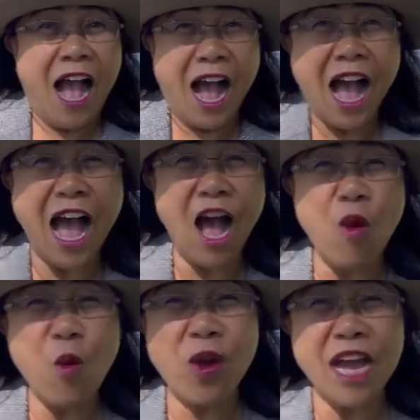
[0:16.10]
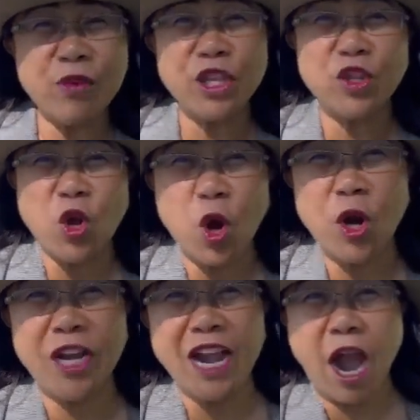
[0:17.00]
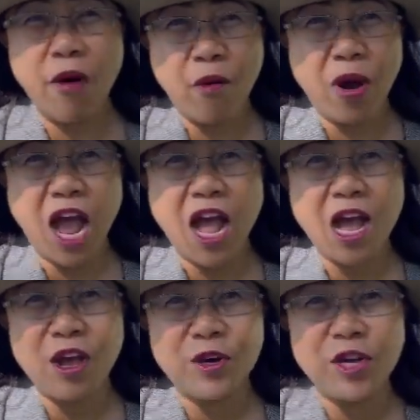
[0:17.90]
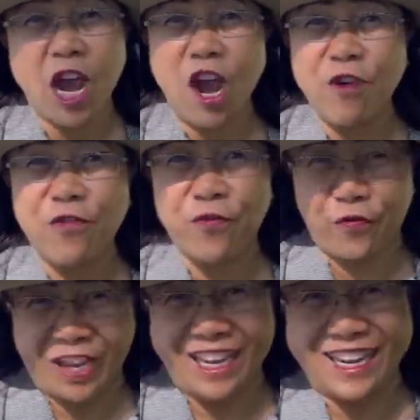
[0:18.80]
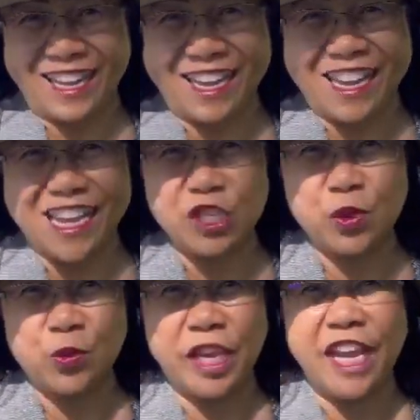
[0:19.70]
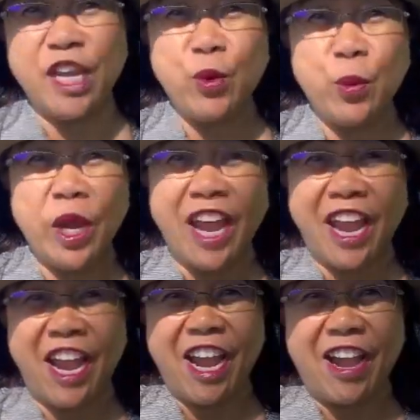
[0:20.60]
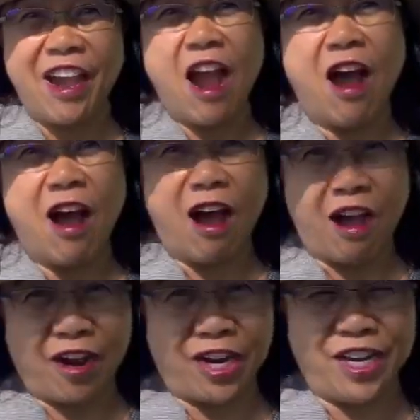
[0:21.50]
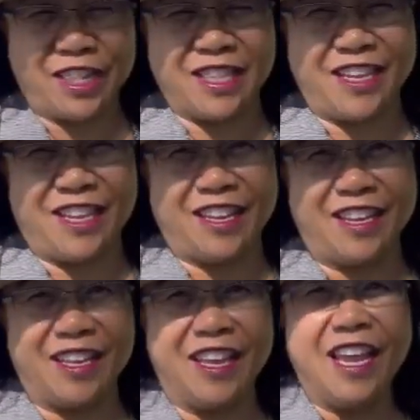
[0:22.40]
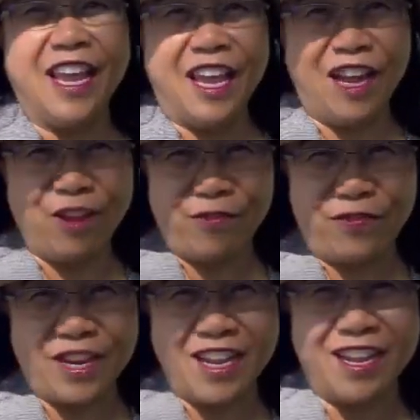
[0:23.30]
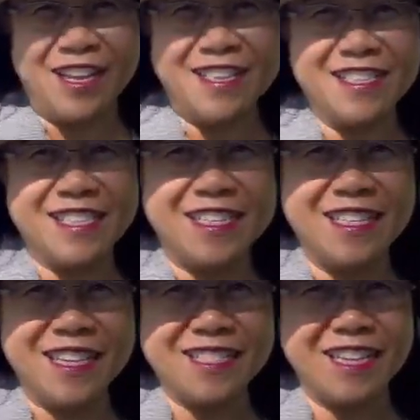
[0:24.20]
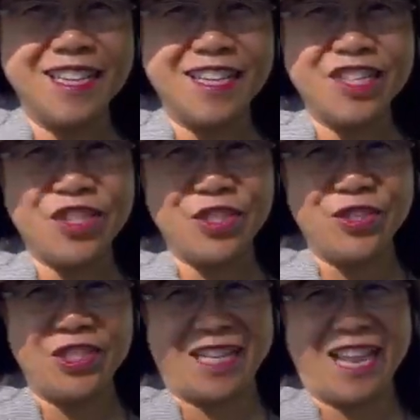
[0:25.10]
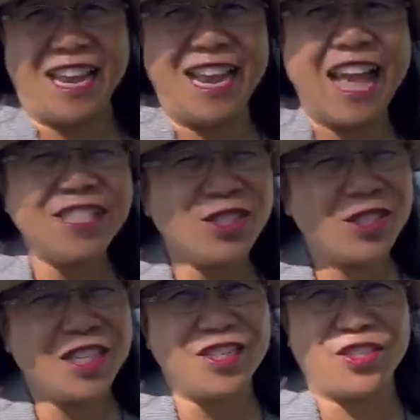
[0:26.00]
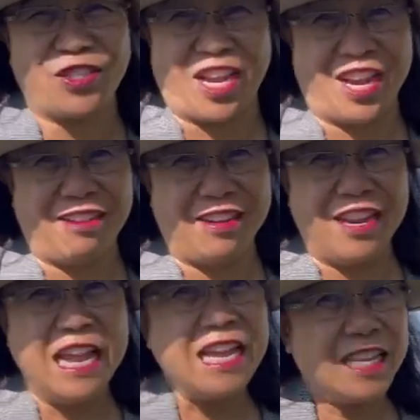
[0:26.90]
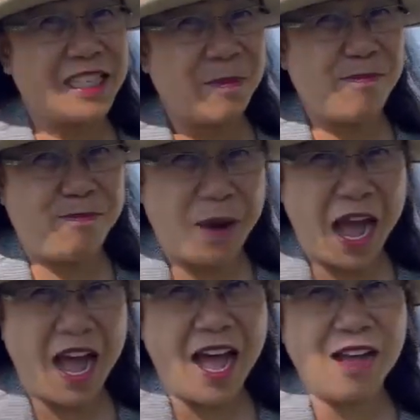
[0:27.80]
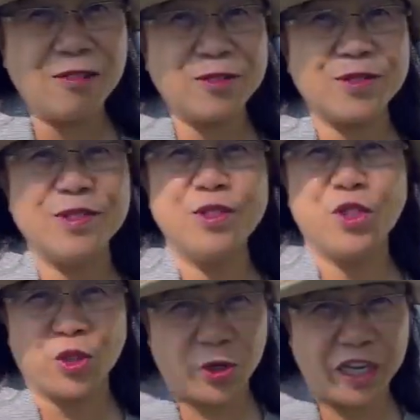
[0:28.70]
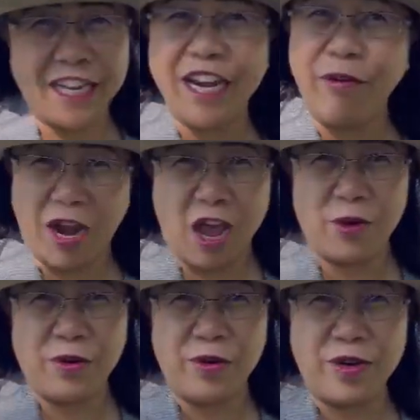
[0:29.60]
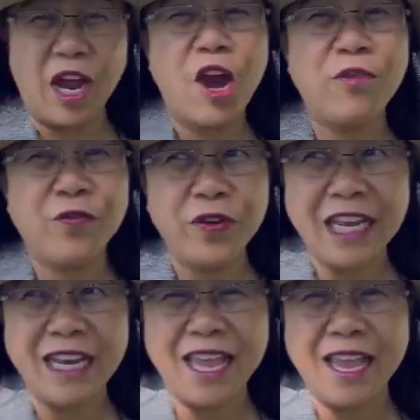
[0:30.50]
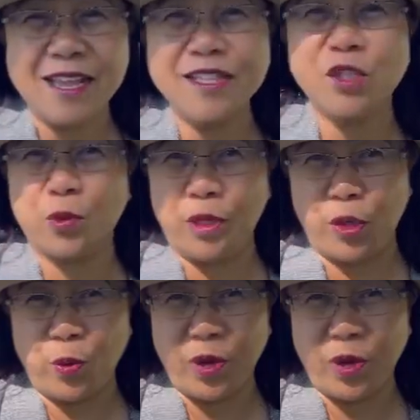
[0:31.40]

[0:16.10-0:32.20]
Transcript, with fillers: How can we turn around our feelings when we're hurting? Hello friends, this is Shundel, and today's share is about turning around our feelings when